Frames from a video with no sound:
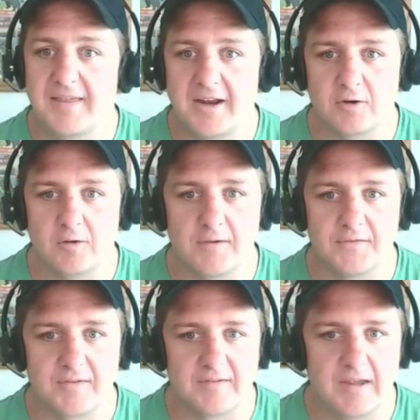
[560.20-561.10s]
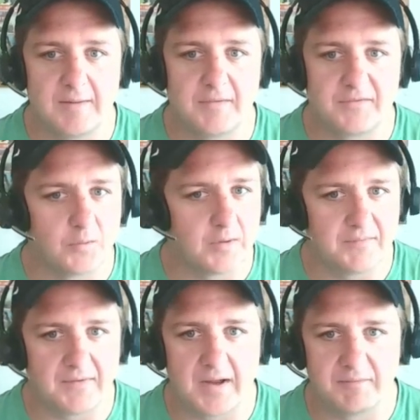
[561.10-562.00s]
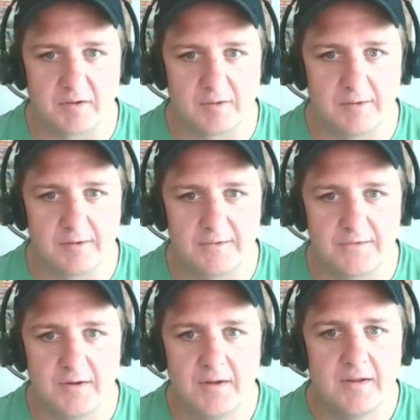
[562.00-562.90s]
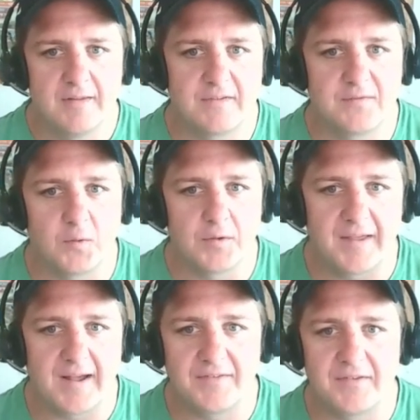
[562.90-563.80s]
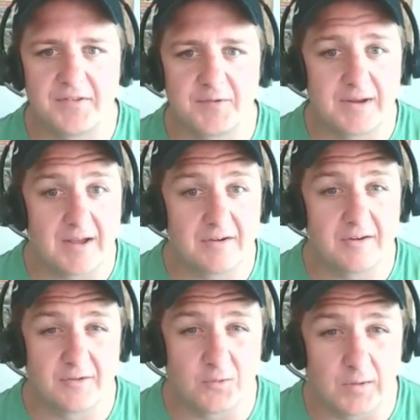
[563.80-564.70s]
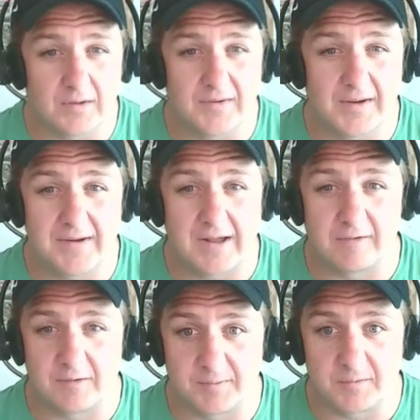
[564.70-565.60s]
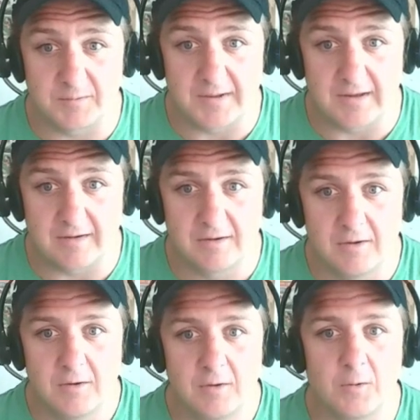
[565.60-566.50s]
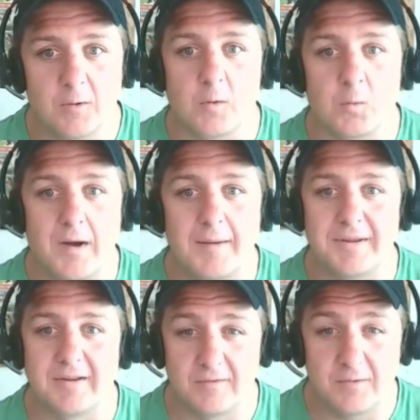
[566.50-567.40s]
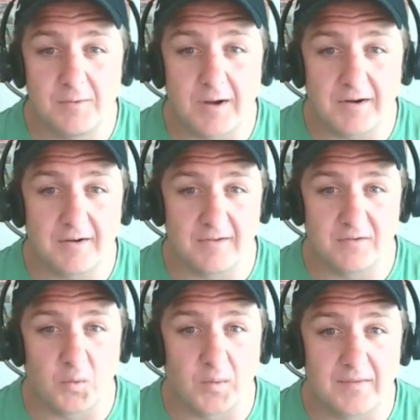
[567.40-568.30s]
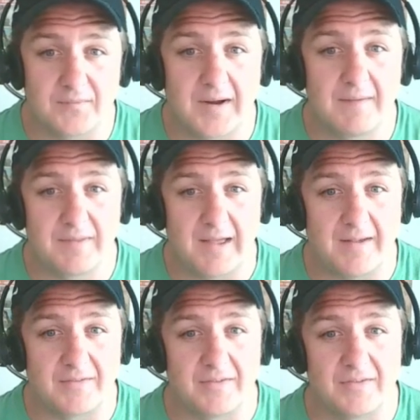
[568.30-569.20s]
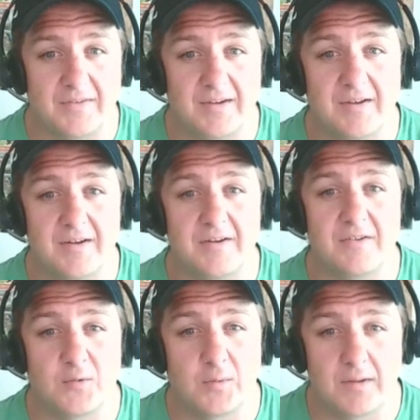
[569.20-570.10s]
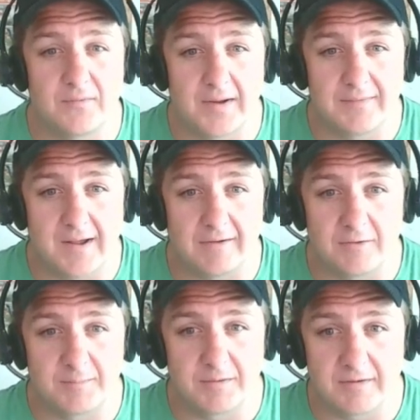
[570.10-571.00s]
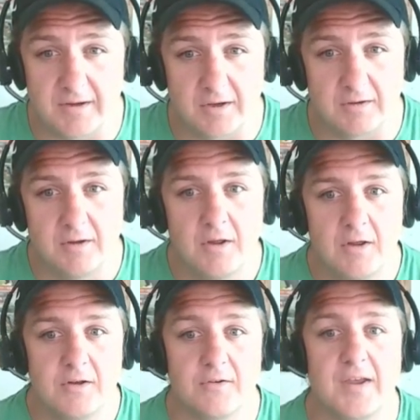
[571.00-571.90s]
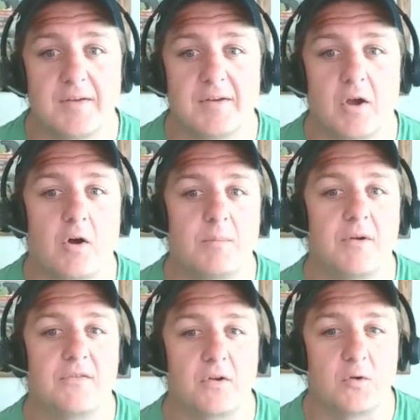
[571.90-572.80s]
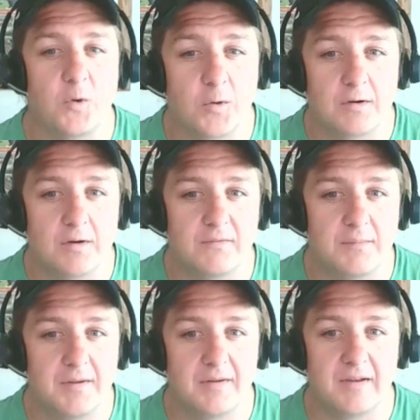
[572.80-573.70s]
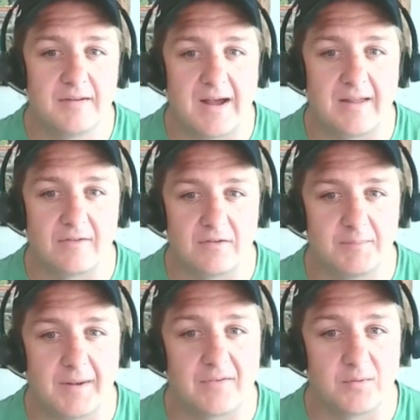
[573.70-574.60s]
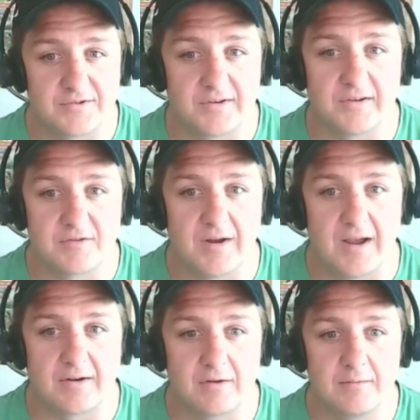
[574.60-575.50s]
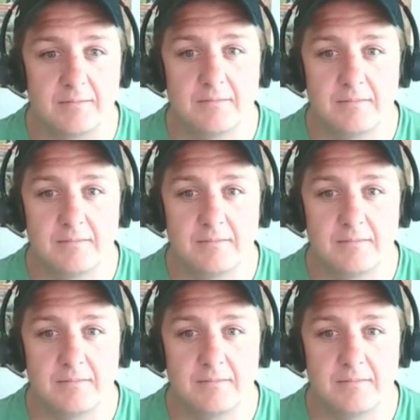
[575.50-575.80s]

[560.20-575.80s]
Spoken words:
that across the team of 25 recruiters, that's $4,325 per week, or a whopping $225,625 per year. You're saving almost $250,000 by switching to Tracker.